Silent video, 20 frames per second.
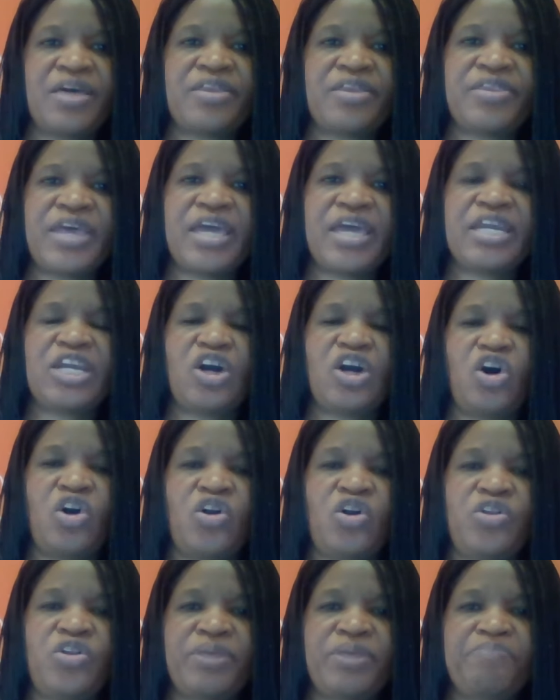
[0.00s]
Then
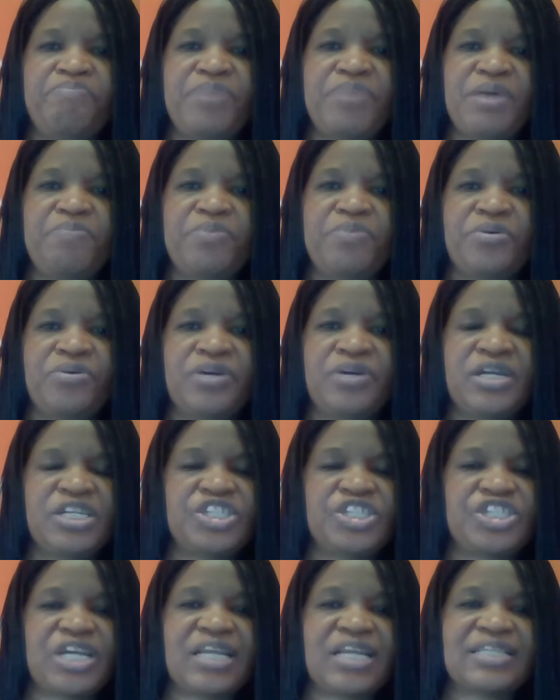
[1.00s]
all the people
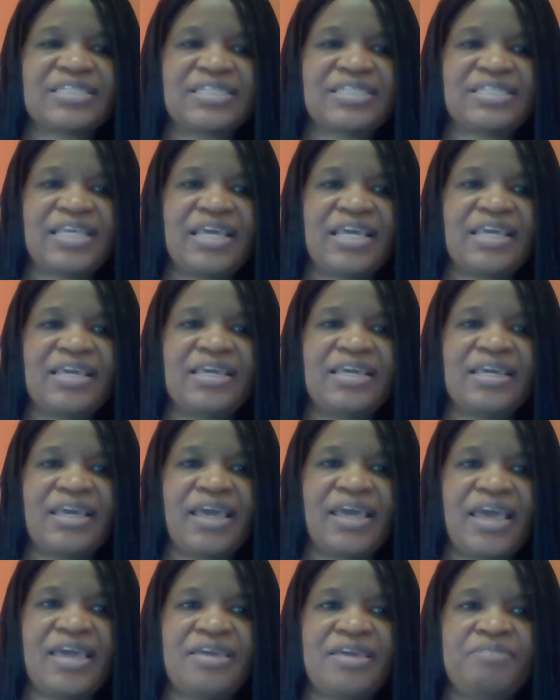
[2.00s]
shall say,
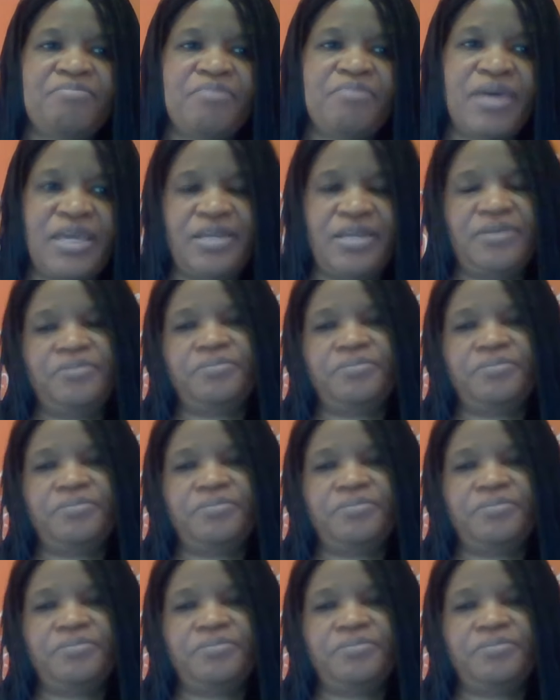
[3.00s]
Amen.